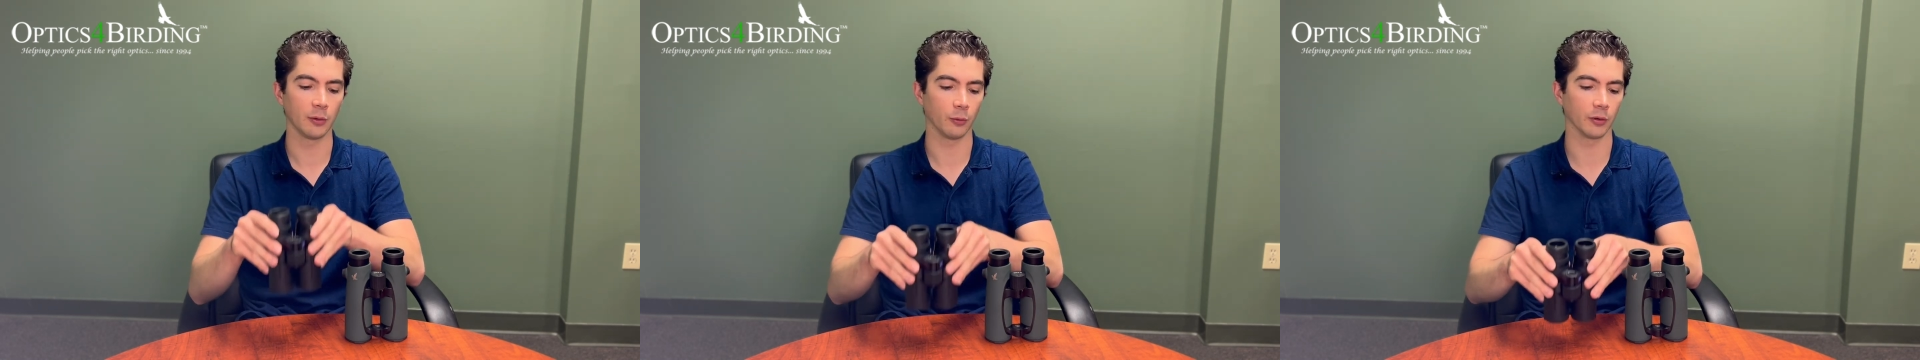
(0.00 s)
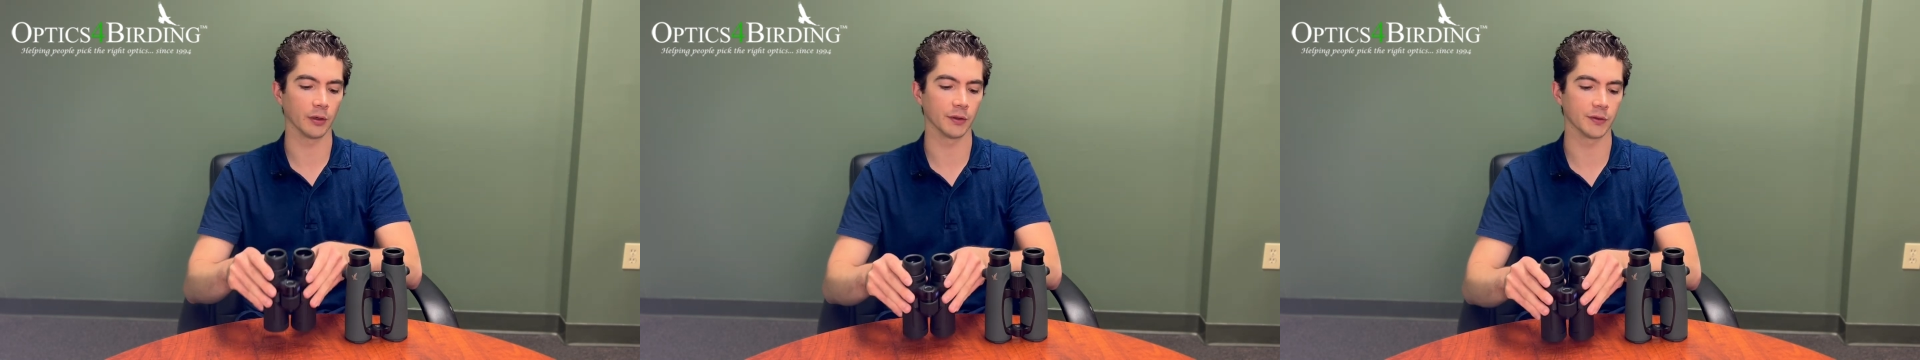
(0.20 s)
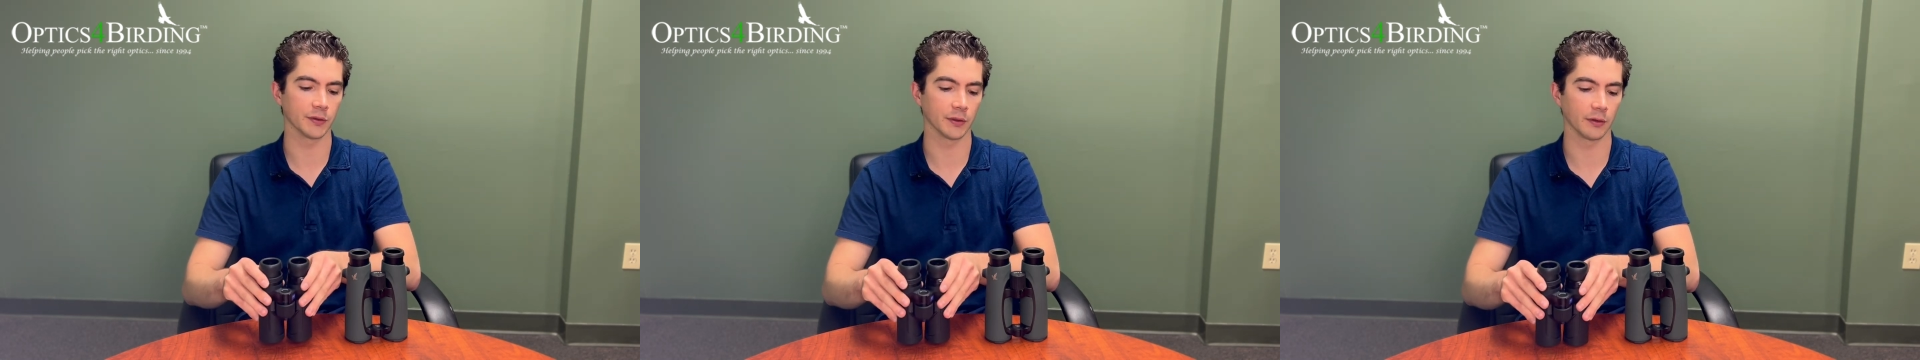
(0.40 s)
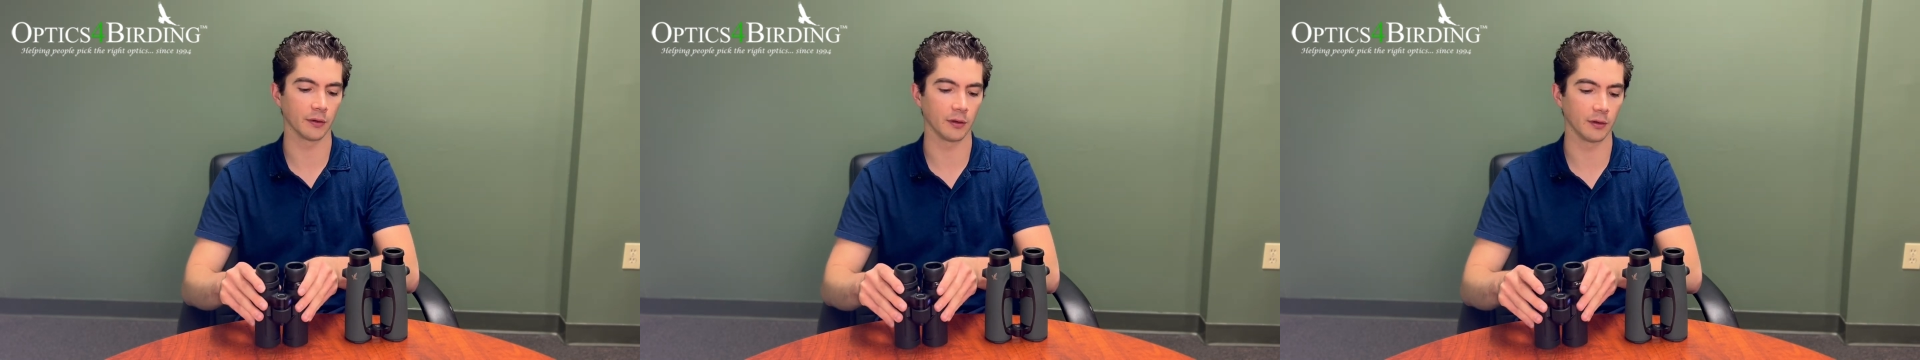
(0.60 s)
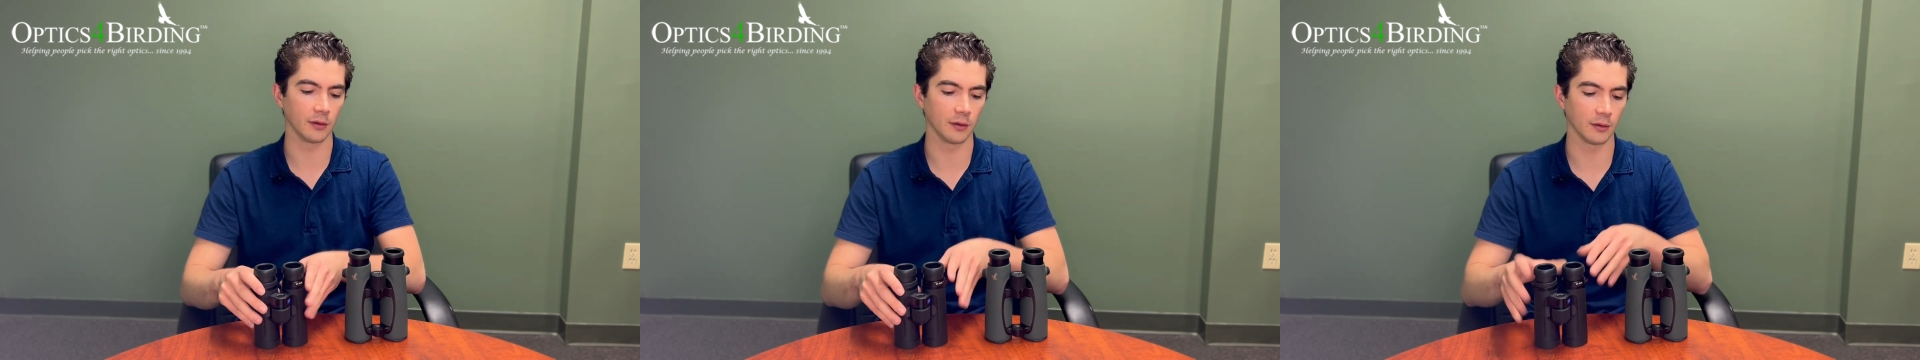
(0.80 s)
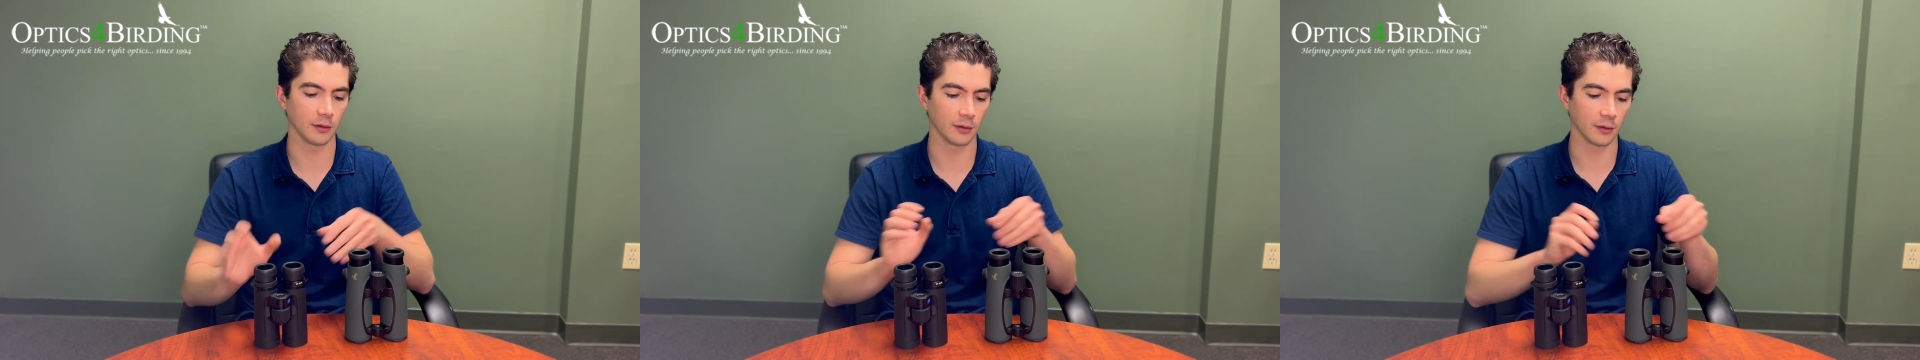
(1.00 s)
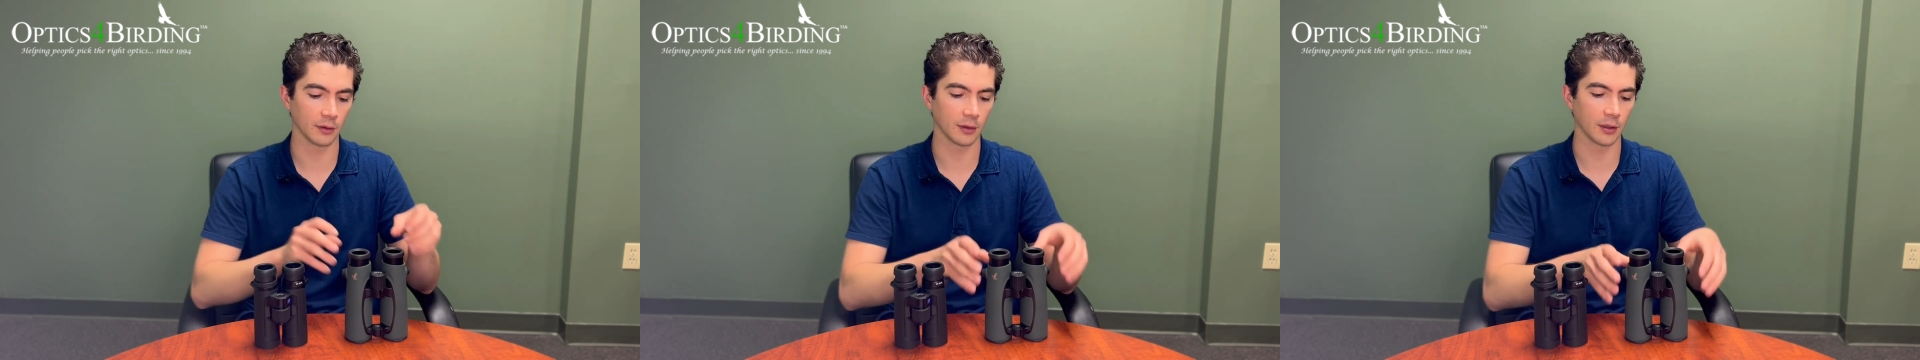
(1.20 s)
whereas on the